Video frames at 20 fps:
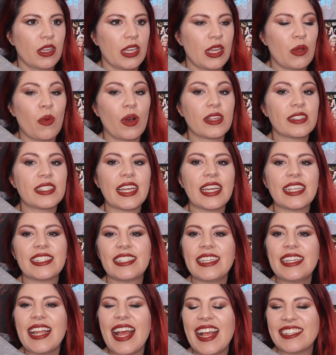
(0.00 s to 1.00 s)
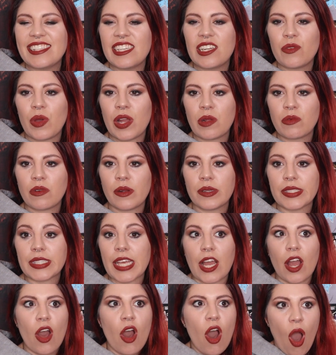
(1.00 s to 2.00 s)
it didn't end in a way where I was
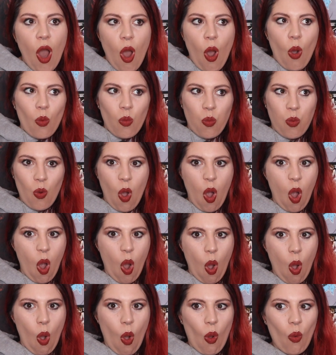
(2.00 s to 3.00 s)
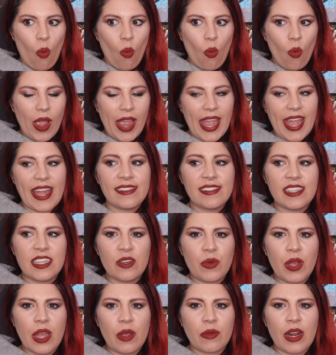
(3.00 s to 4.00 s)
like, whoa. It ended
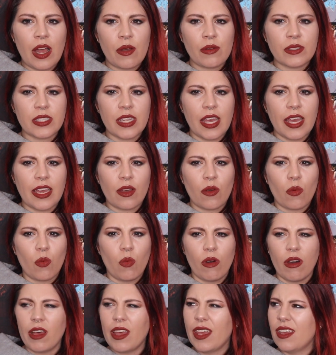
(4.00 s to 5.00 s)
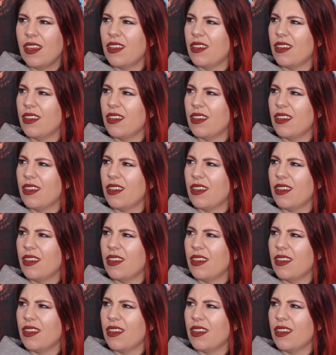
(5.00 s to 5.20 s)
in a way when I was like, what?